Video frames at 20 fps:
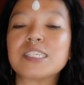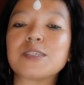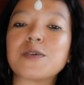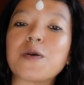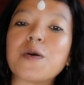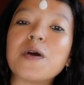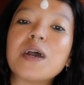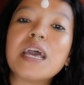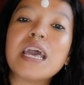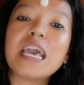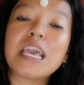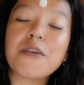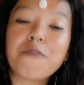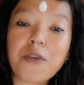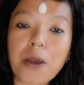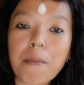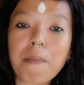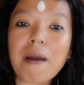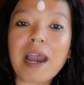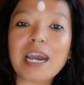So if
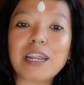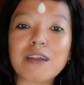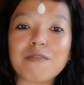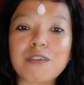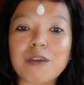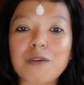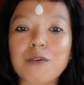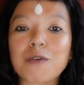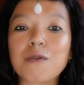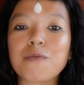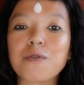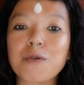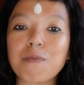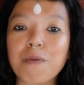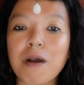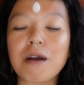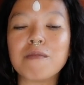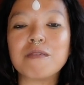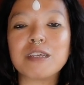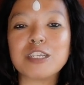you're part of the group, you
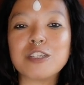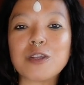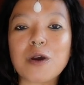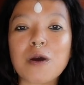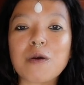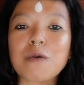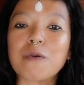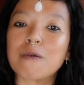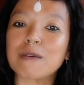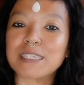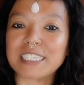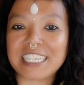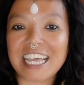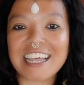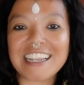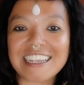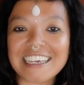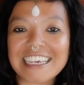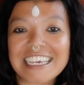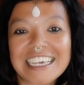probably know who
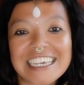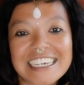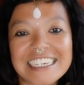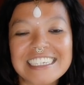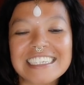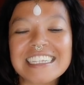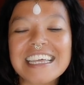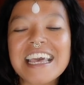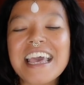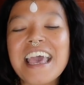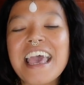Sally is.